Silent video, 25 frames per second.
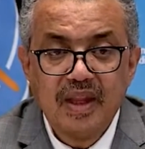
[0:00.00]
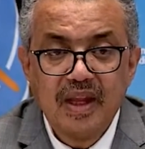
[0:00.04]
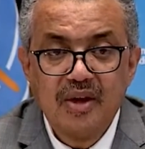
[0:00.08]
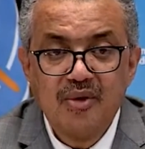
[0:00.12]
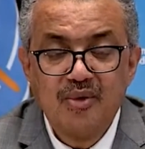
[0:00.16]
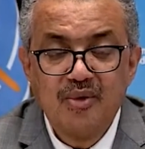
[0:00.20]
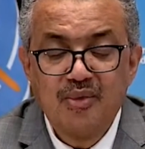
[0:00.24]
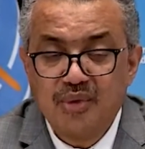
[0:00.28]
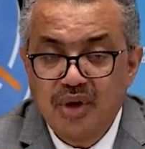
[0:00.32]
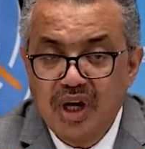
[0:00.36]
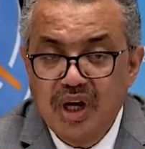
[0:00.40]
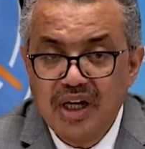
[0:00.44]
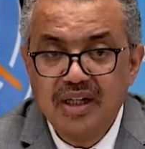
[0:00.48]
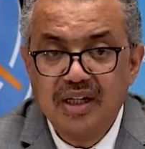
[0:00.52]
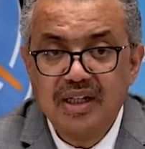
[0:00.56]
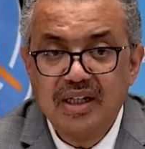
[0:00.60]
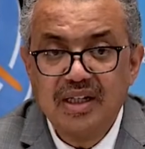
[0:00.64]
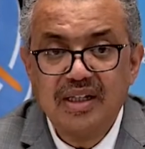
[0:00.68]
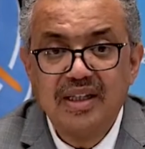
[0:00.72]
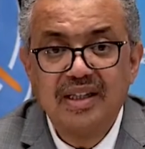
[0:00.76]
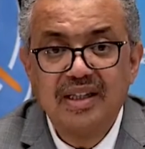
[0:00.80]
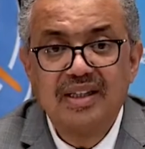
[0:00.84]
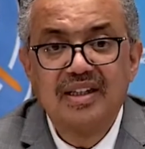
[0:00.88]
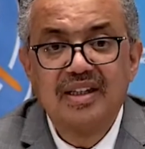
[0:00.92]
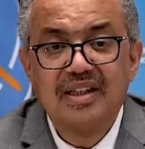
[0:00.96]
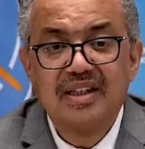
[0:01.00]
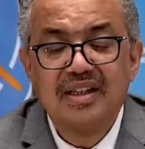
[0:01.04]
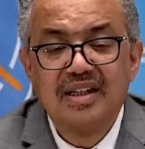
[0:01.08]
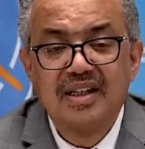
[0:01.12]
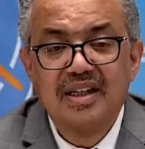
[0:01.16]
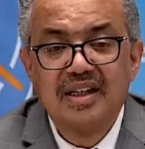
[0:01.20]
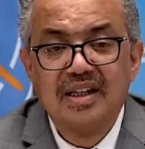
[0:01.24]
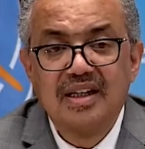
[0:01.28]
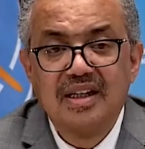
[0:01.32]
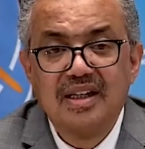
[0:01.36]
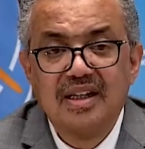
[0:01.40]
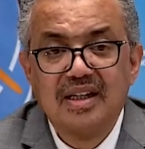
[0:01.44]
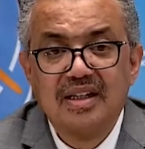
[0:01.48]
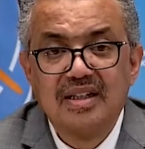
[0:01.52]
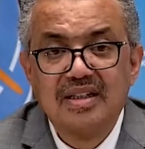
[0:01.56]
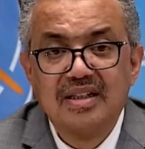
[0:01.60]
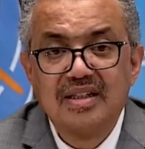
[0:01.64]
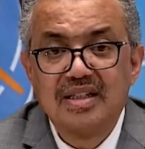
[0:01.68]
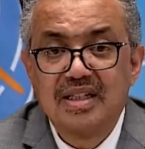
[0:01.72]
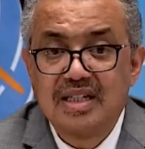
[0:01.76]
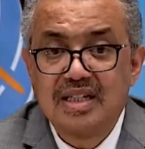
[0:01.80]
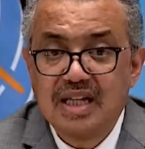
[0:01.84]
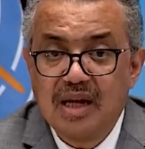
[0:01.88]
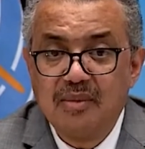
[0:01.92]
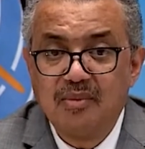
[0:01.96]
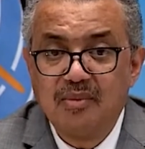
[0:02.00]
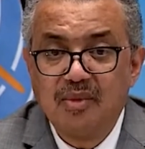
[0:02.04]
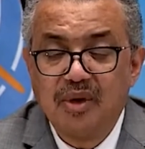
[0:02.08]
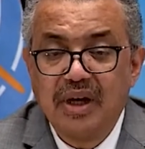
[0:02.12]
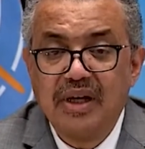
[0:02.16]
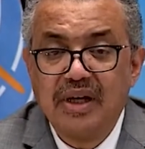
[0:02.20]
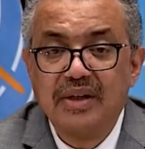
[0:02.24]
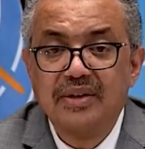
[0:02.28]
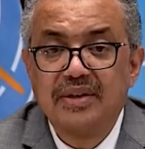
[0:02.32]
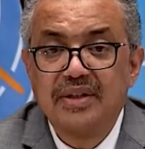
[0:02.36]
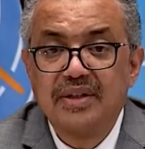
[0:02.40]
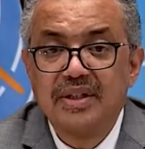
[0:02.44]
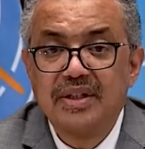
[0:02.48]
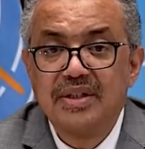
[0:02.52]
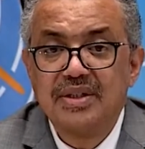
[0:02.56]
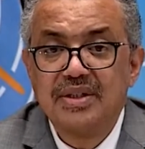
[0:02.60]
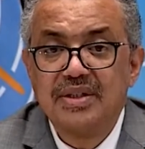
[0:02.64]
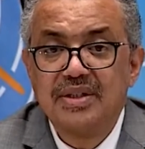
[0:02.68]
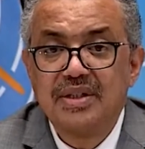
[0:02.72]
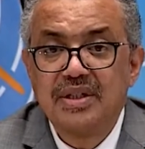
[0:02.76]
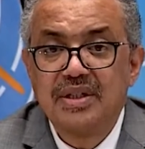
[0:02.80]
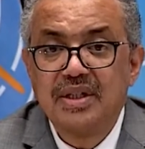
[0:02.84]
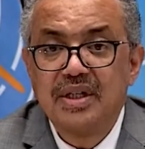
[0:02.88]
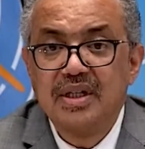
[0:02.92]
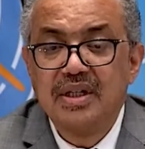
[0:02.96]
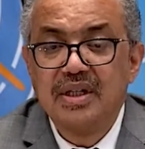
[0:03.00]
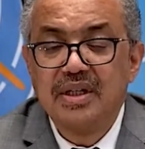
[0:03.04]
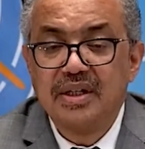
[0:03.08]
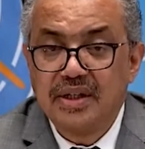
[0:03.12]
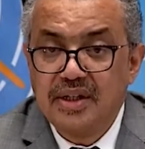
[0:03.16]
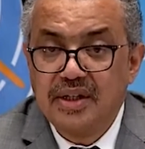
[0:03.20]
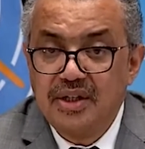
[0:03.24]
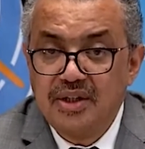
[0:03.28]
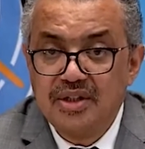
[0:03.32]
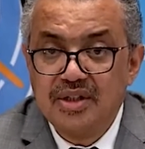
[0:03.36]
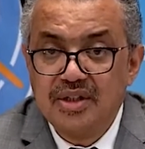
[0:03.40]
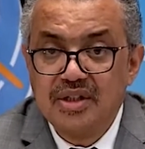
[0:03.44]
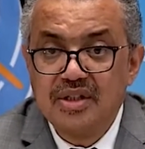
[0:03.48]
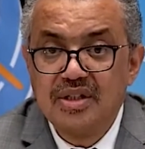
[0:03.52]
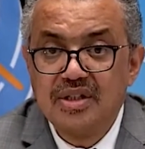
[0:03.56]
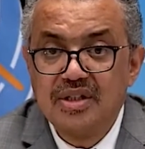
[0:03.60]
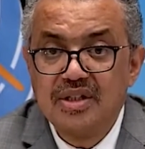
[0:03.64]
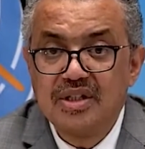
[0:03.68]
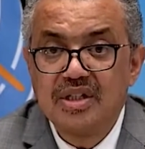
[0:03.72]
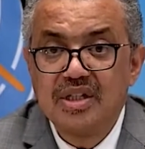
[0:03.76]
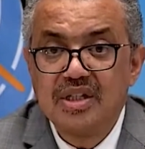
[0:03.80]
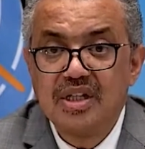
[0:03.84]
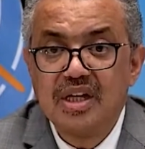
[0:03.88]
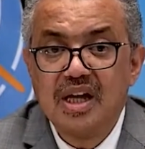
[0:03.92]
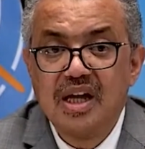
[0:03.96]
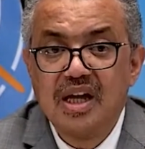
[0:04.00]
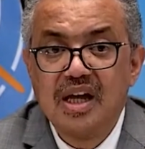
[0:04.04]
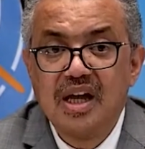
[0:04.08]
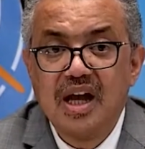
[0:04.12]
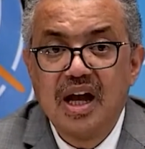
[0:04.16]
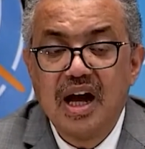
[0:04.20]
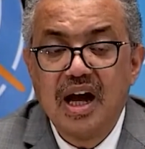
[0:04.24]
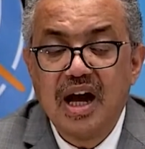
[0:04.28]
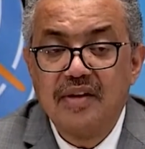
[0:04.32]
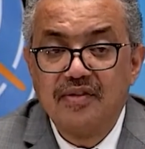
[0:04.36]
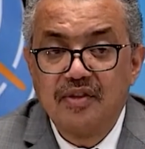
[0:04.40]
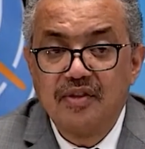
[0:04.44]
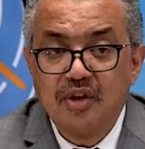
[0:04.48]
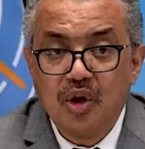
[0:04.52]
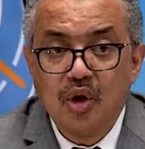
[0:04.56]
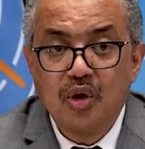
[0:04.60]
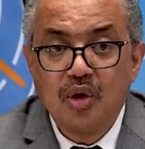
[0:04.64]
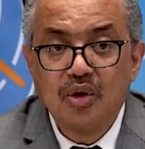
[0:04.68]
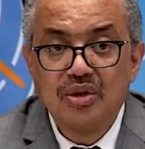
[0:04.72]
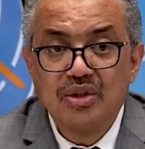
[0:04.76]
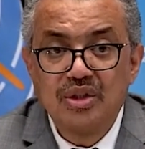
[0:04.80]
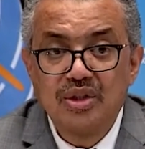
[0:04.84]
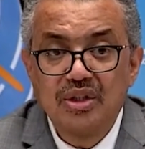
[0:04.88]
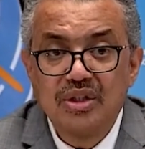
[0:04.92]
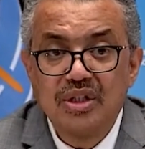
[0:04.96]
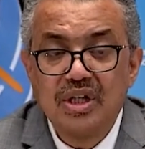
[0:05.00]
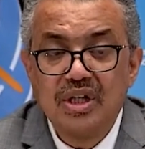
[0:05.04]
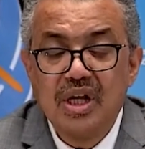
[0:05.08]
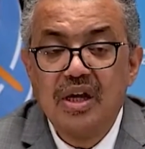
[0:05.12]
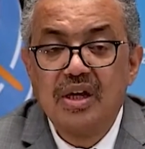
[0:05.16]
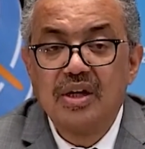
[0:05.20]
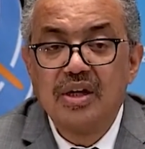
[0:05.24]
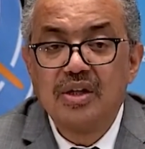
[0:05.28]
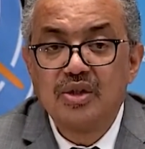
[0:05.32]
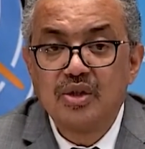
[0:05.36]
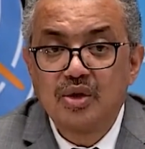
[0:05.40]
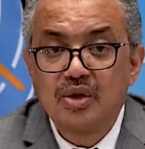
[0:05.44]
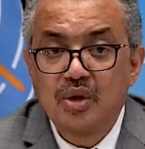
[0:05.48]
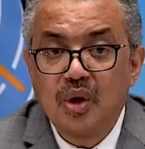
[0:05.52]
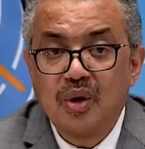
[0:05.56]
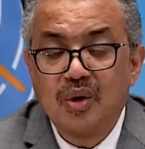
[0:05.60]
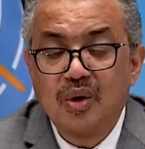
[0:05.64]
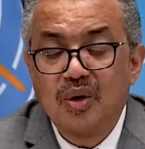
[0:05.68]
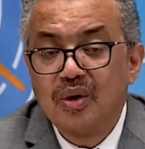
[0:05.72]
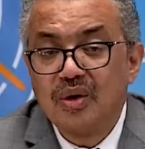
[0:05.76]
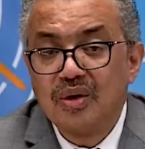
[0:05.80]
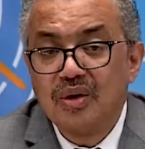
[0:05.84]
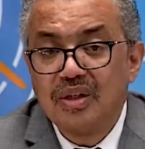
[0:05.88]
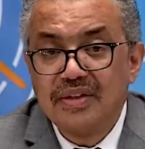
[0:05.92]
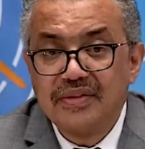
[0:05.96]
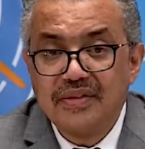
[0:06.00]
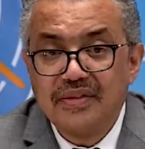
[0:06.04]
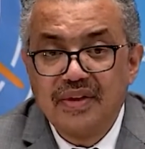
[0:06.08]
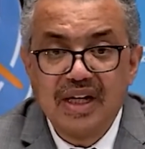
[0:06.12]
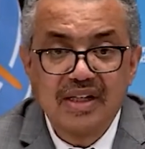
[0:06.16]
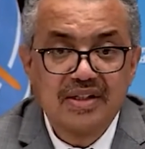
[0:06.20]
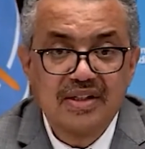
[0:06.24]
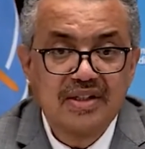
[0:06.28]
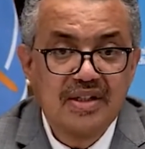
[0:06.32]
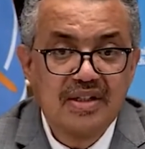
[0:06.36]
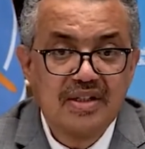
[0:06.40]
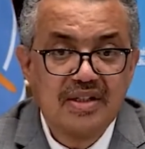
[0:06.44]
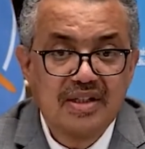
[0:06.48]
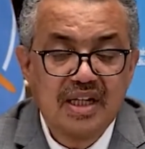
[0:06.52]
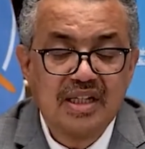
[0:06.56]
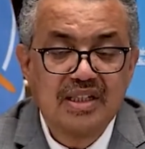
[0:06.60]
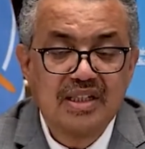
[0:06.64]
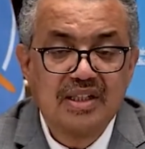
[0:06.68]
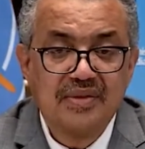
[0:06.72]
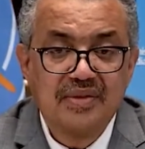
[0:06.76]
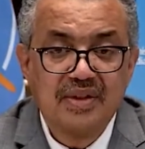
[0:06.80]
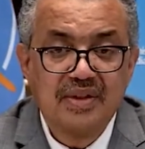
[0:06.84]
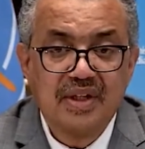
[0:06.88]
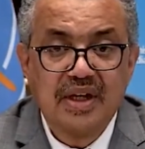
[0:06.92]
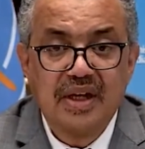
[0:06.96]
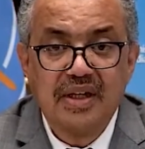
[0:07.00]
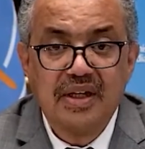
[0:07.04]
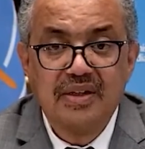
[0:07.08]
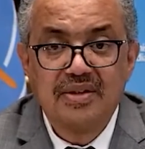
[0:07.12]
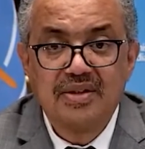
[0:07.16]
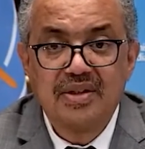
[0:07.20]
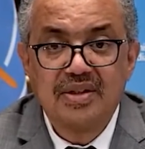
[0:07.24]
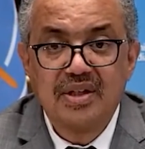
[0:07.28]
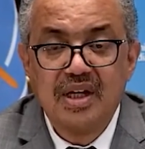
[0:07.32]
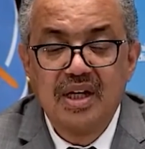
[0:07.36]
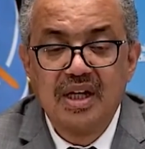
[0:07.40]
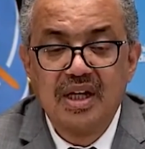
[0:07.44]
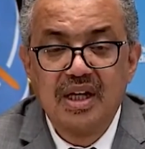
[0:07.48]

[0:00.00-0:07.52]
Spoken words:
Finally, some countries, regions have launched so-called vaccine certificates,